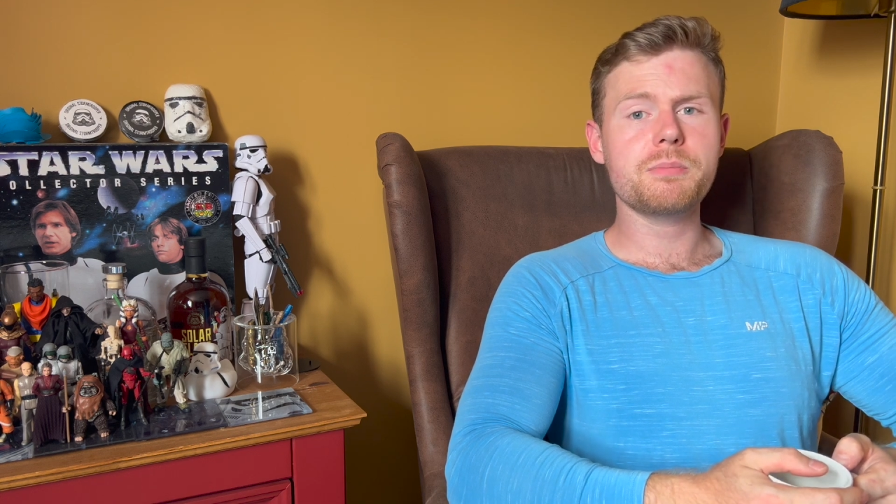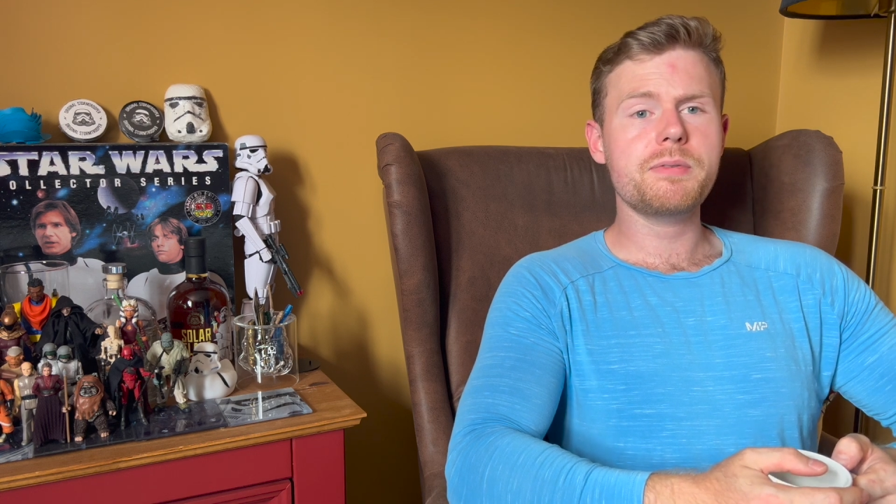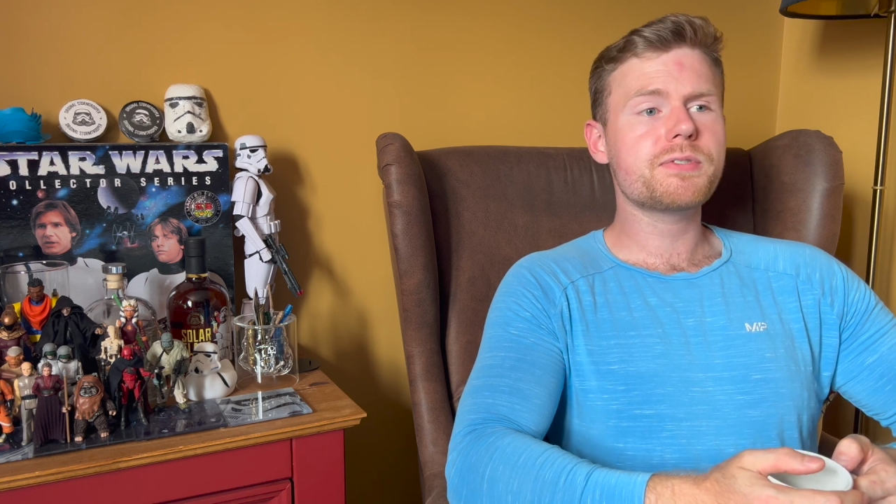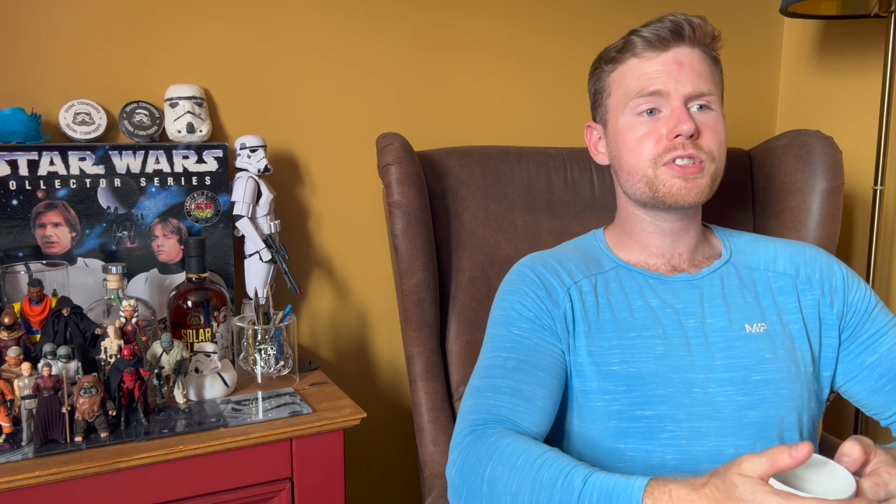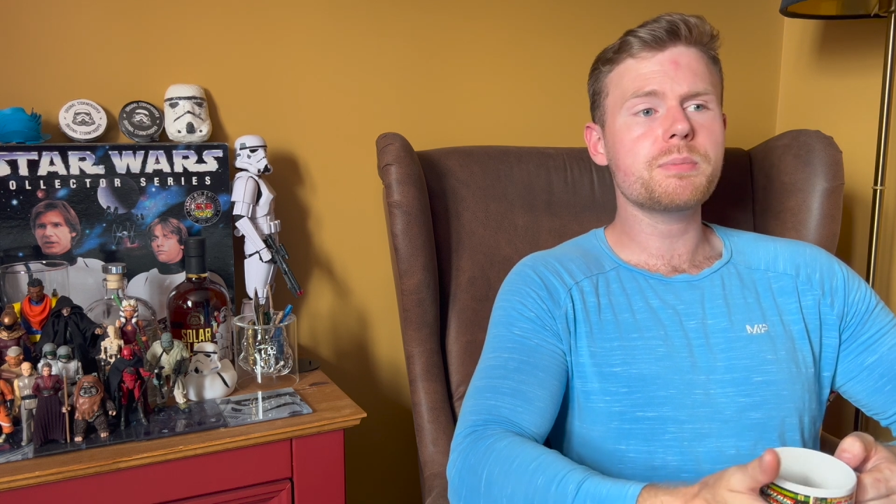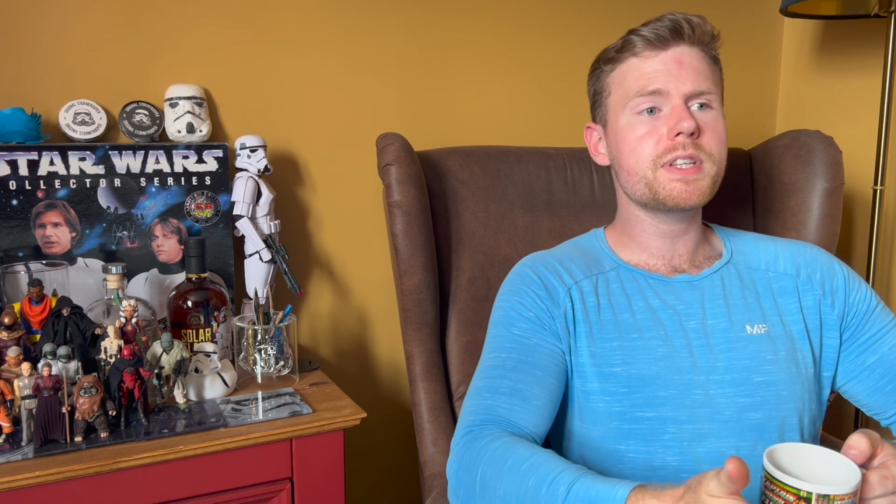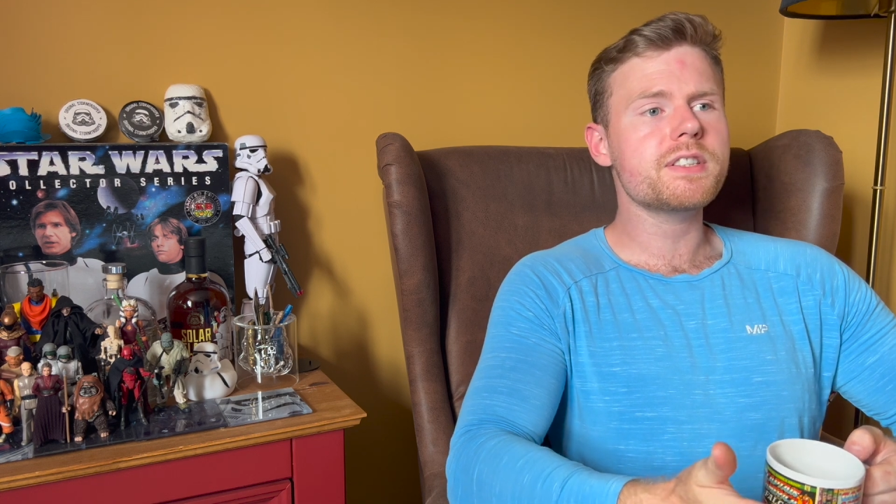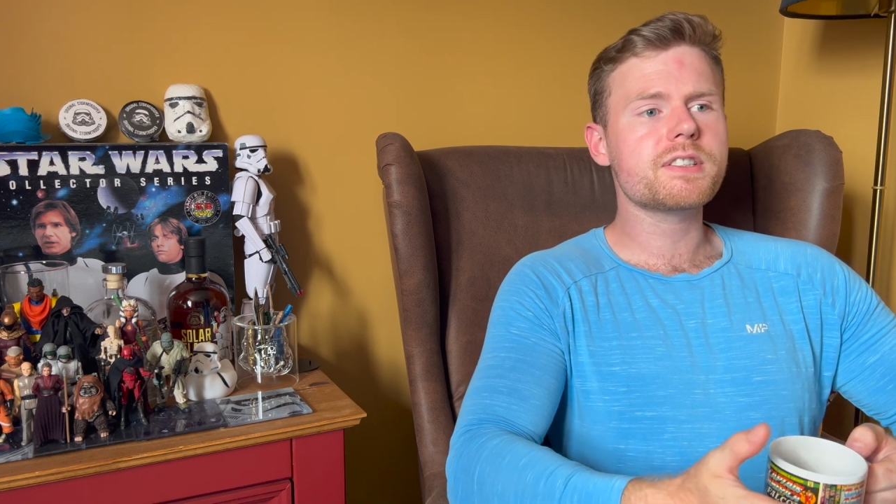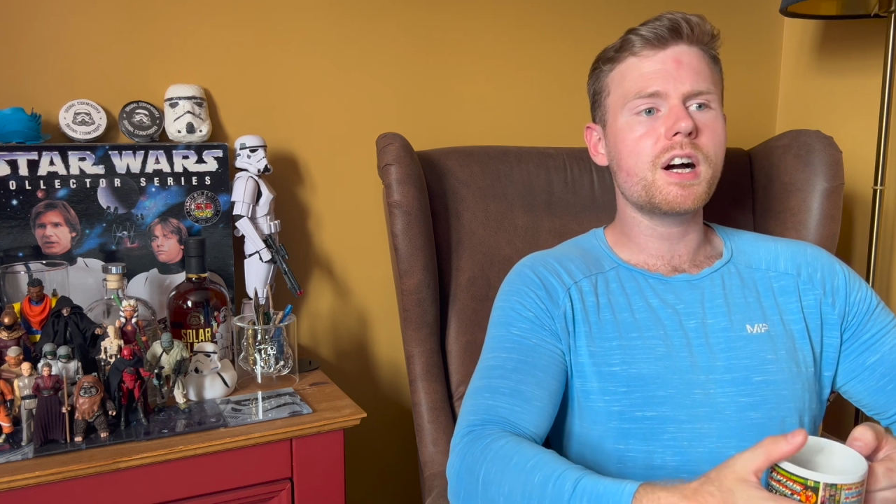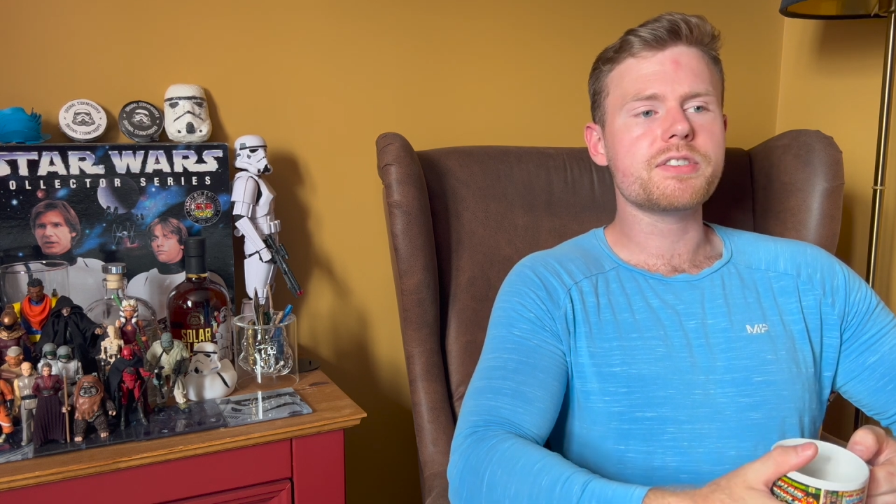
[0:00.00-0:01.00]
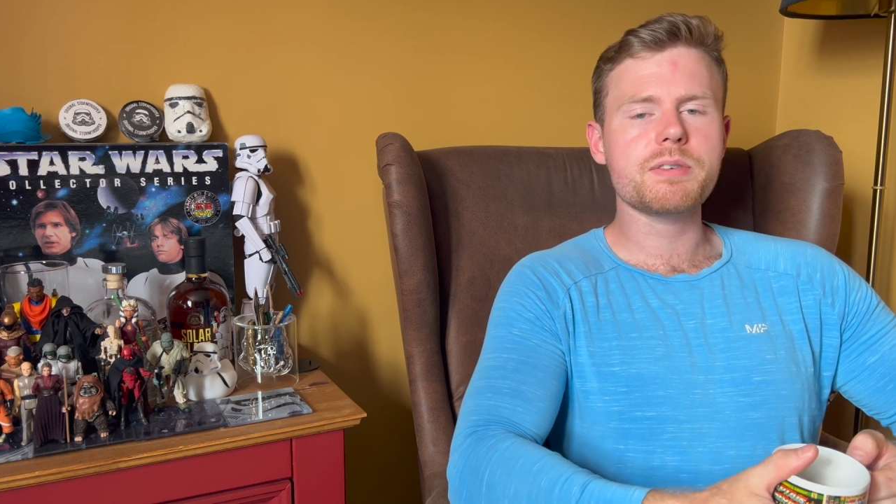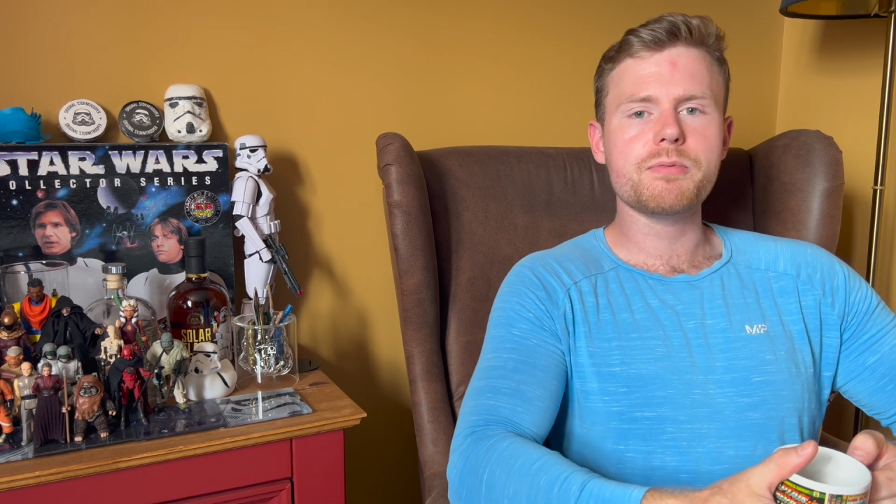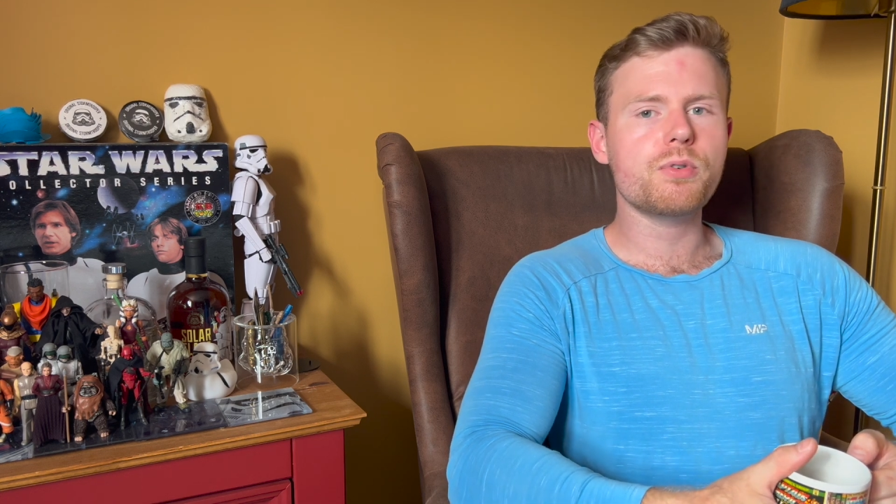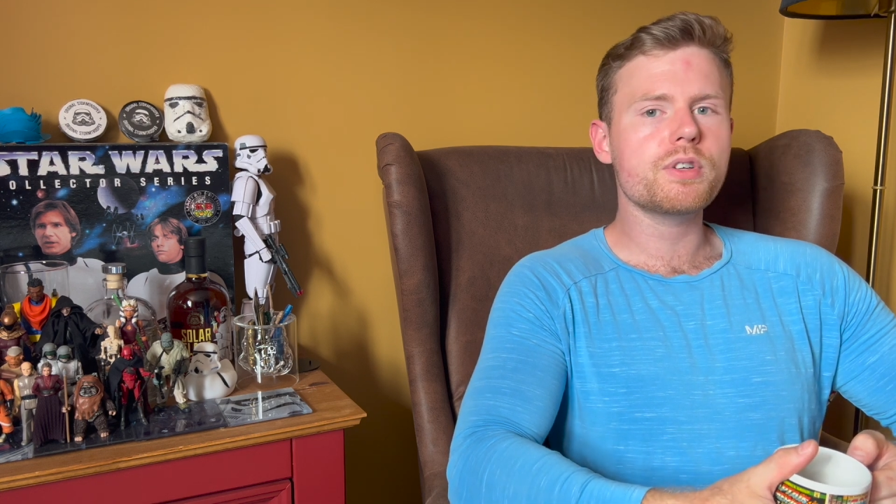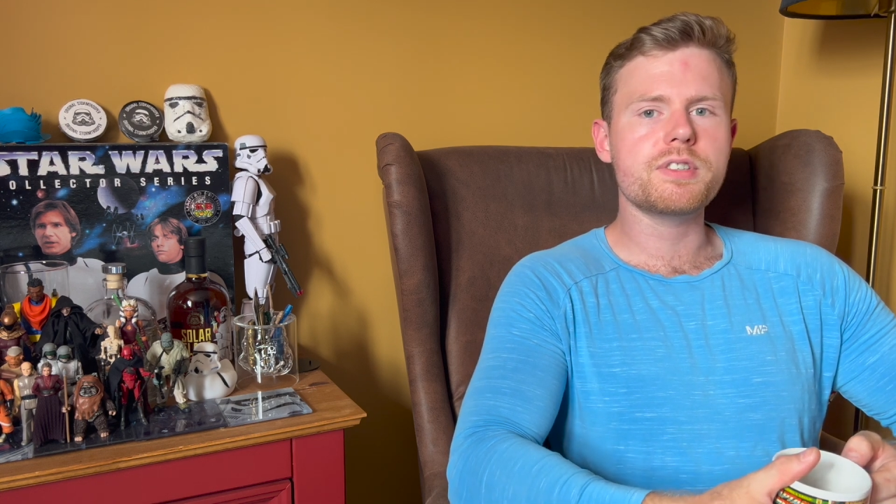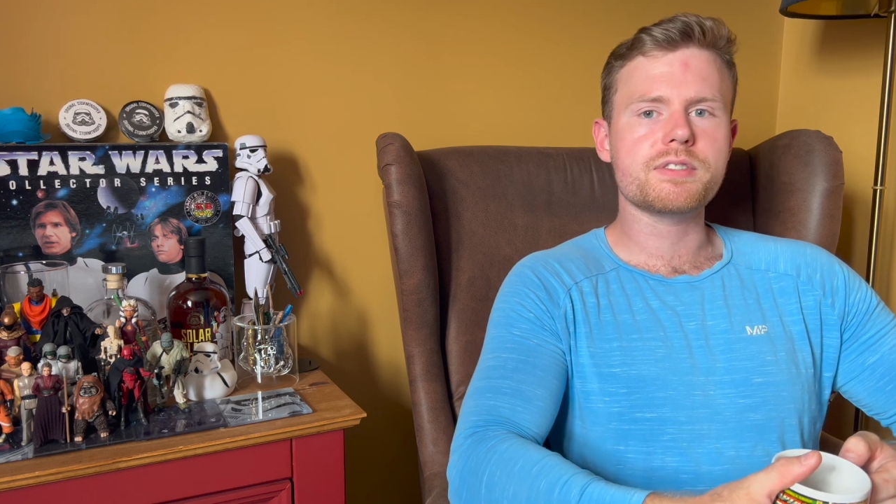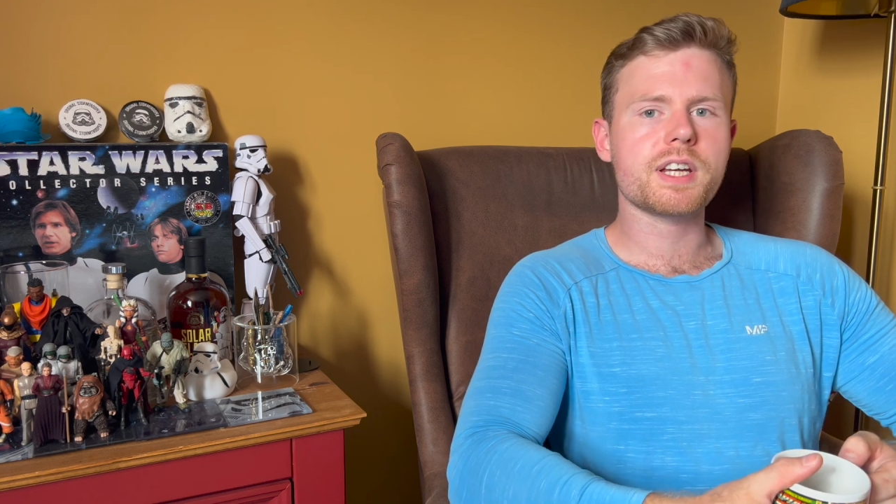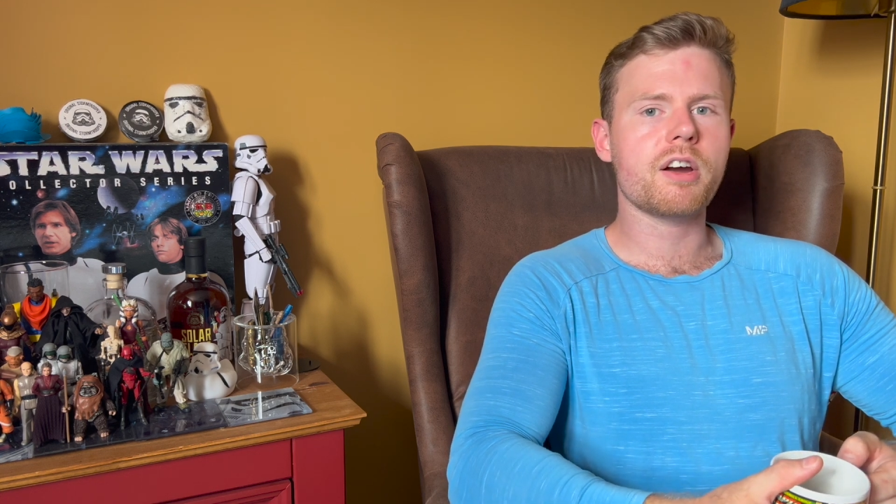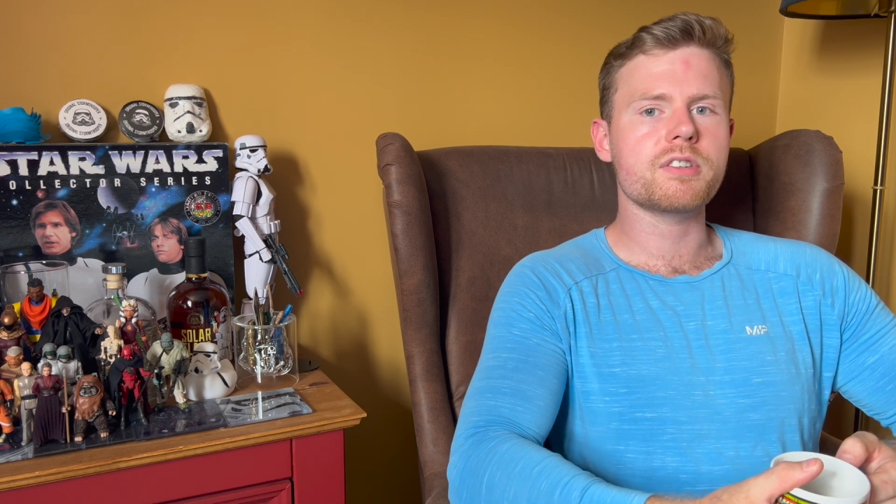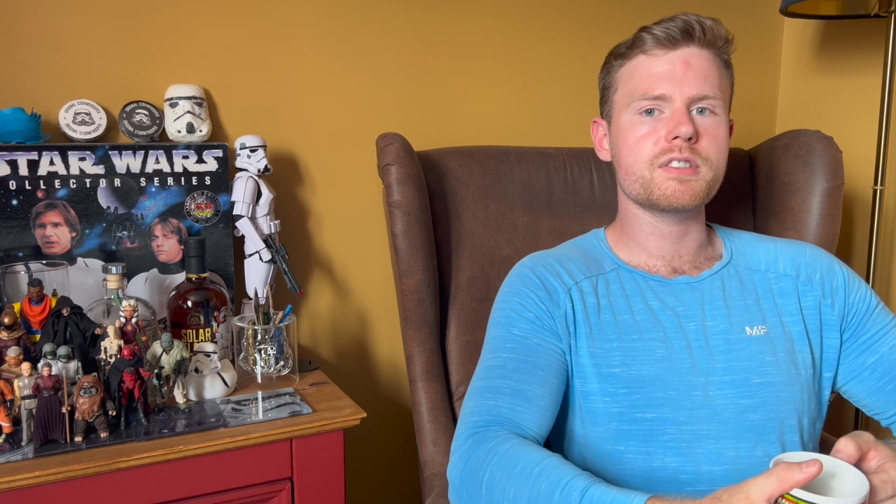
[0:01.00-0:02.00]
I mean, for some of these guys, they haven't voiced these
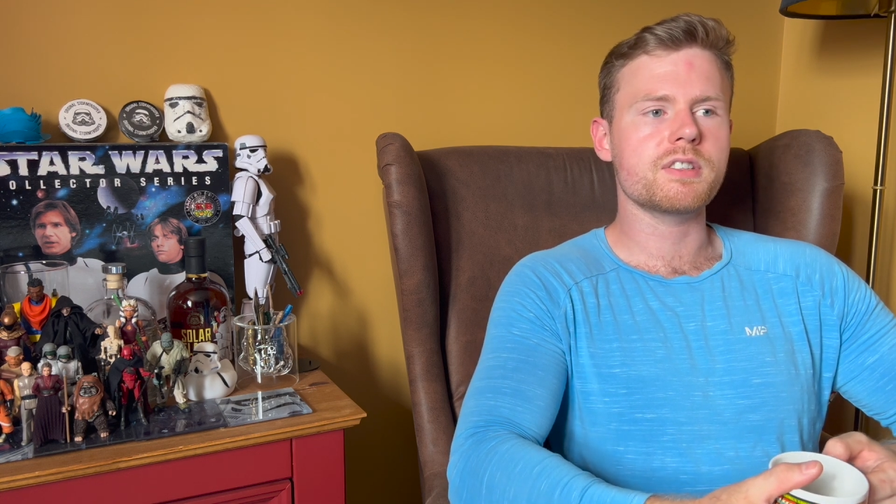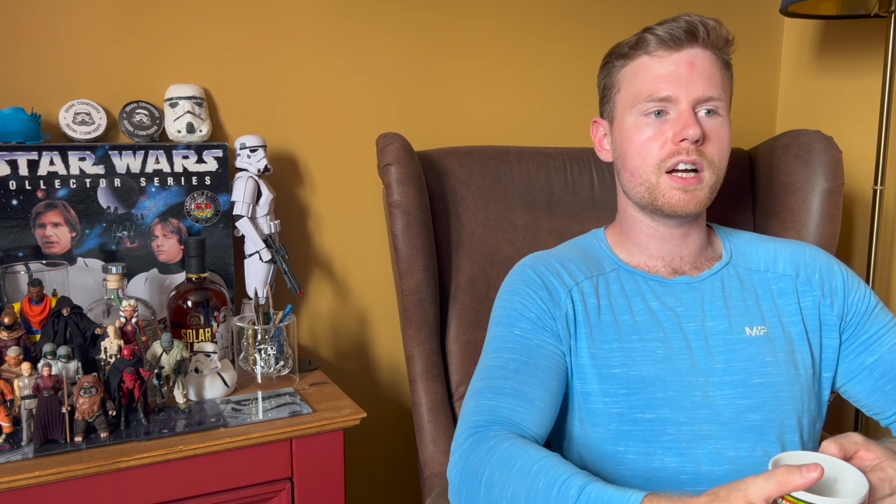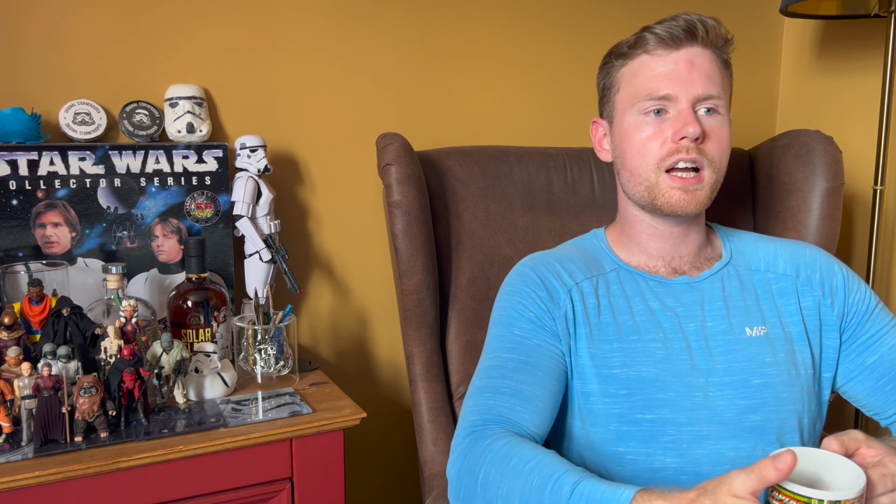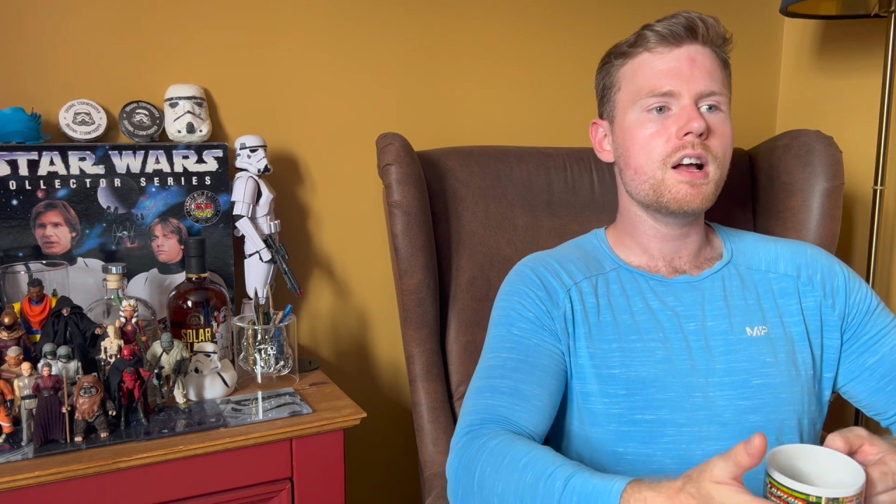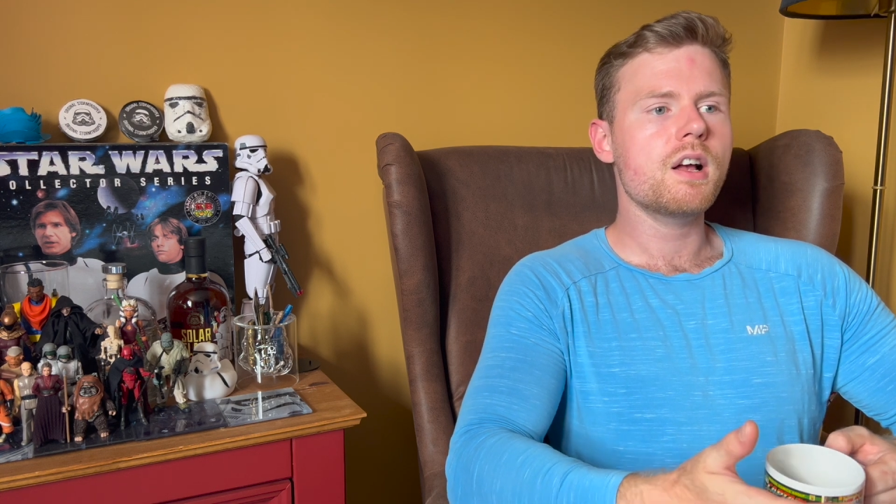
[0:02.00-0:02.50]
characters in like